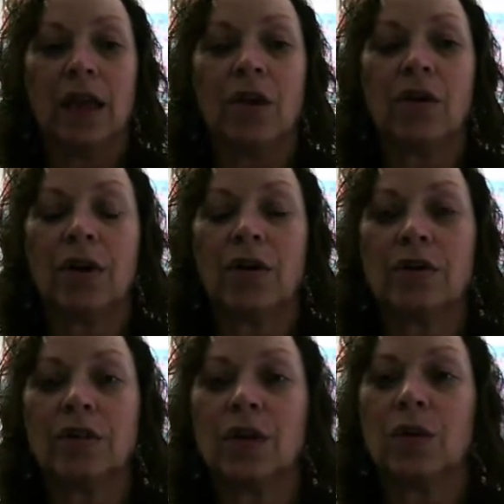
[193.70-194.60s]
You can
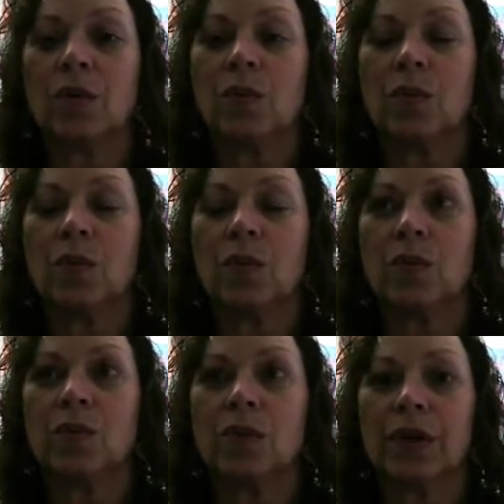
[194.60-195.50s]
also
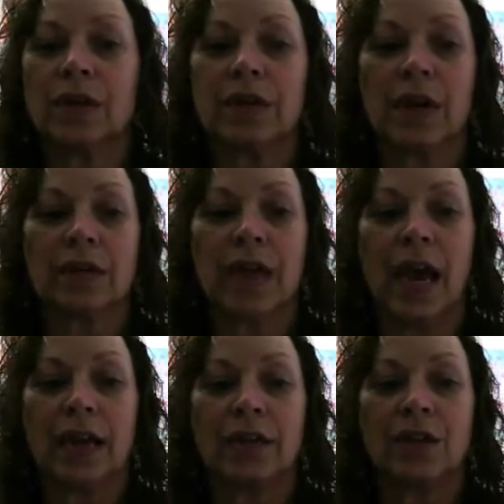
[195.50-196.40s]
conduct
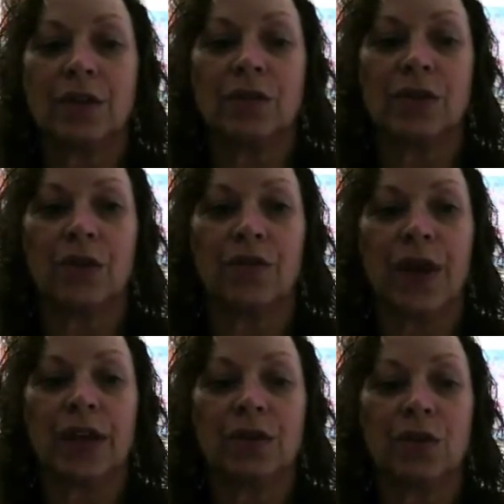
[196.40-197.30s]
attitude
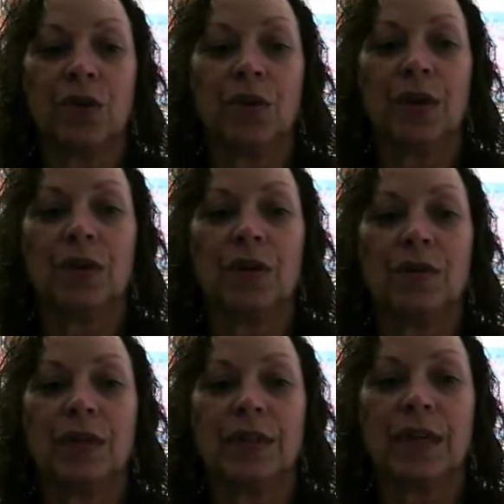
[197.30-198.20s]
surveys, or you can
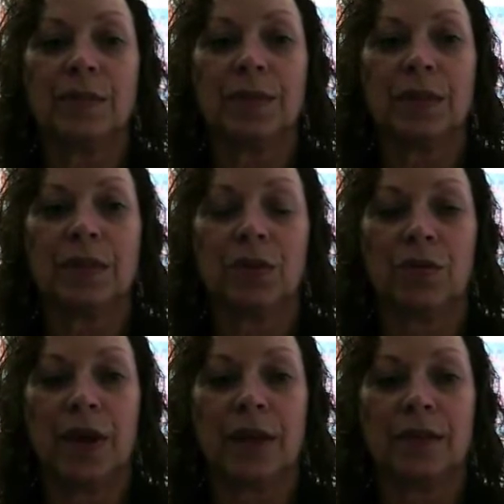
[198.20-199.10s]
use assessment
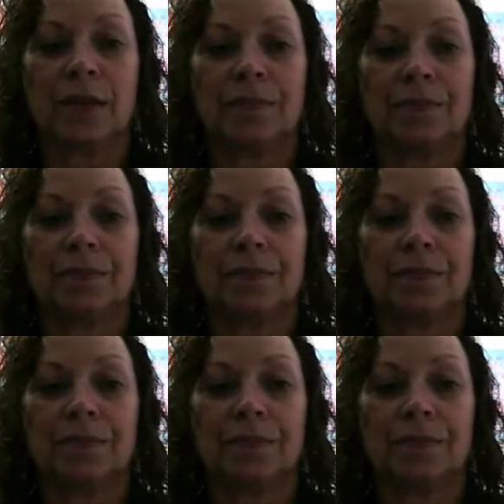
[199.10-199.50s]
surveys.